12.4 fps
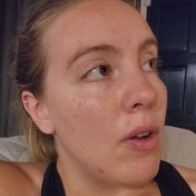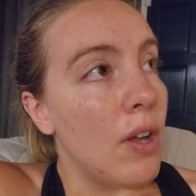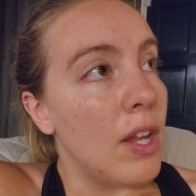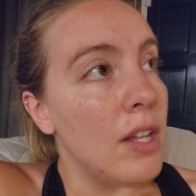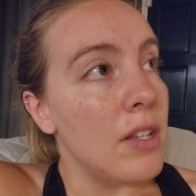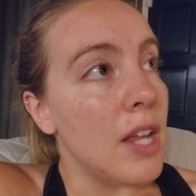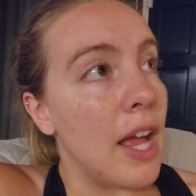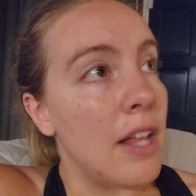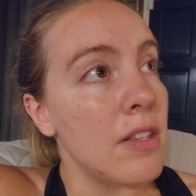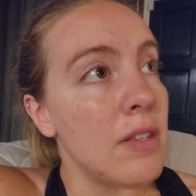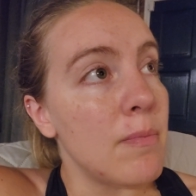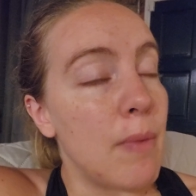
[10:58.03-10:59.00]

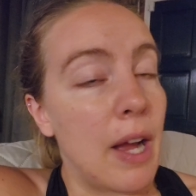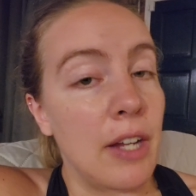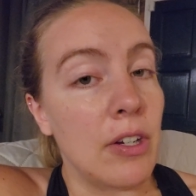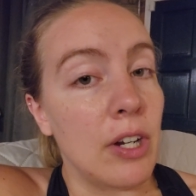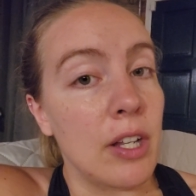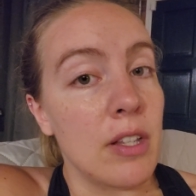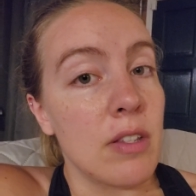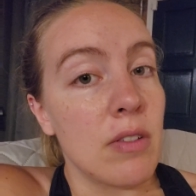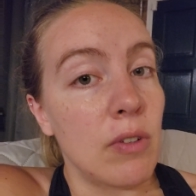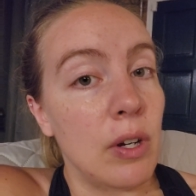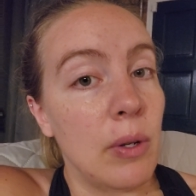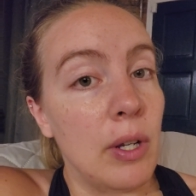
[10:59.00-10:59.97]
intense migraines
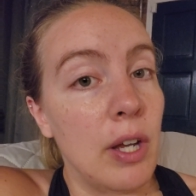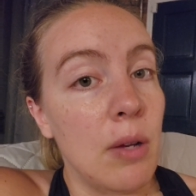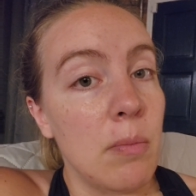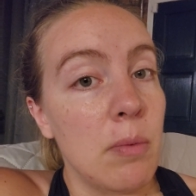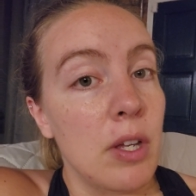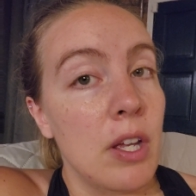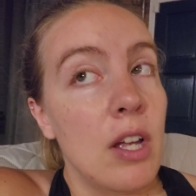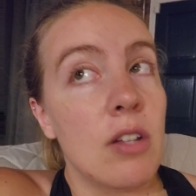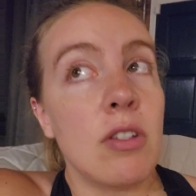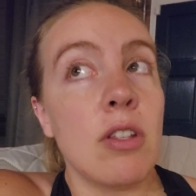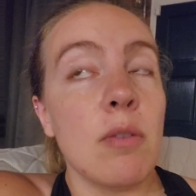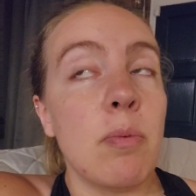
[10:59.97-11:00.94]
growing up,
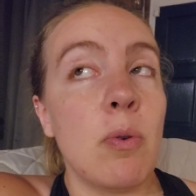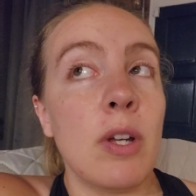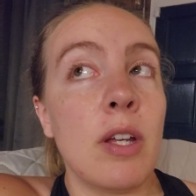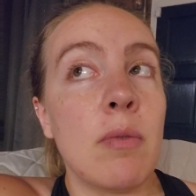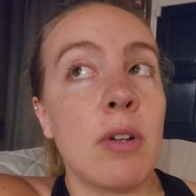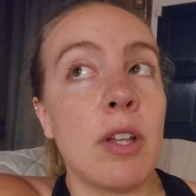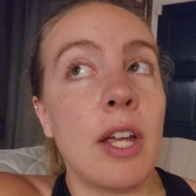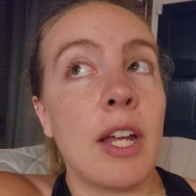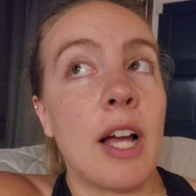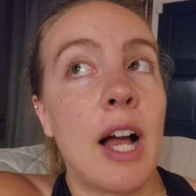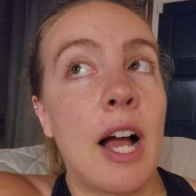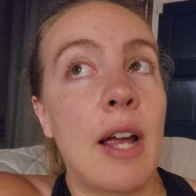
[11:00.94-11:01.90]
to the point where
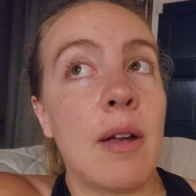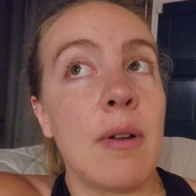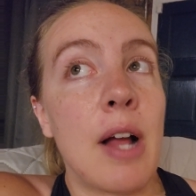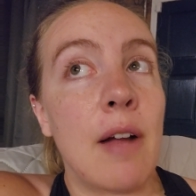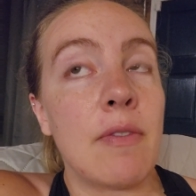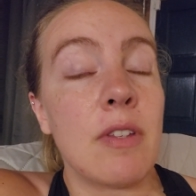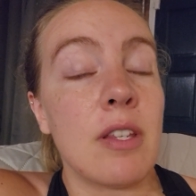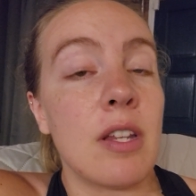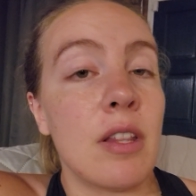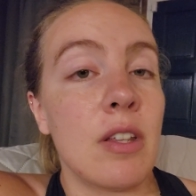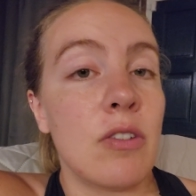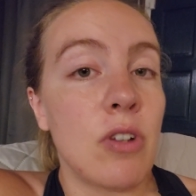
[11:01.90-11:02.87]
like I would have to sit
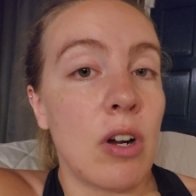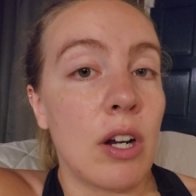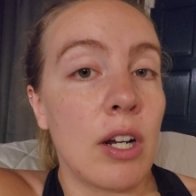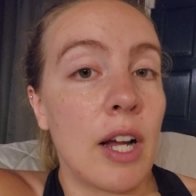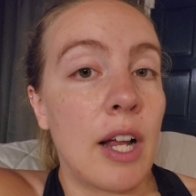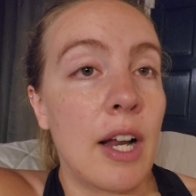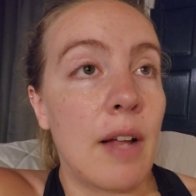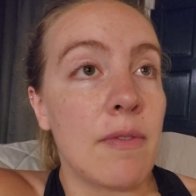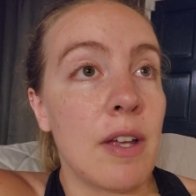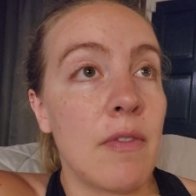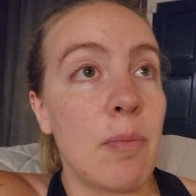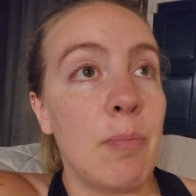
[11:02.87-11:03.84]
in the dark. I'd have
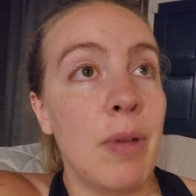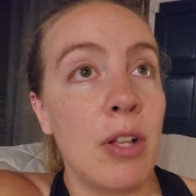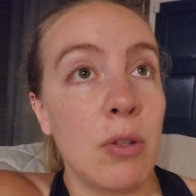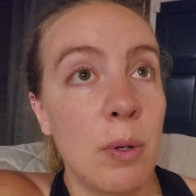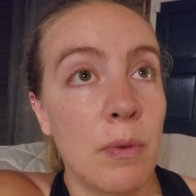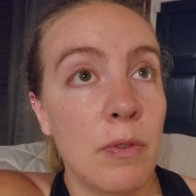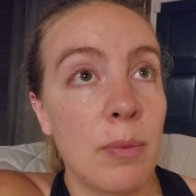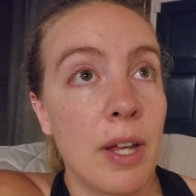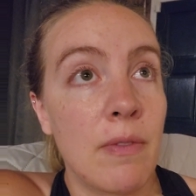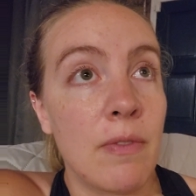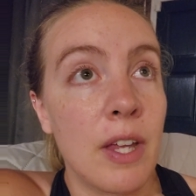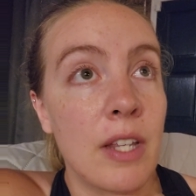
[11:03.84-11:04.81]
to have a pillow over
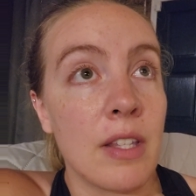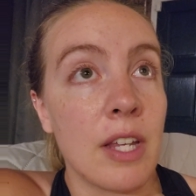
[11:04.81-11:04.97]
my face.